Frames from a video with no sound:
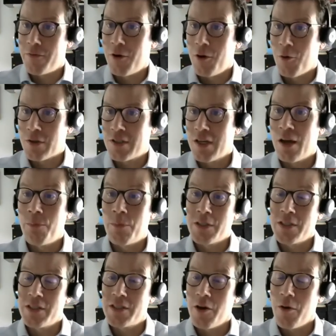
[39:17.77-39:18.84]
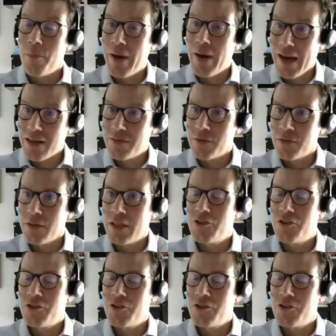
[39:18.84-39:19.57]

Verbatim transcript: for a long time because it's so impactful.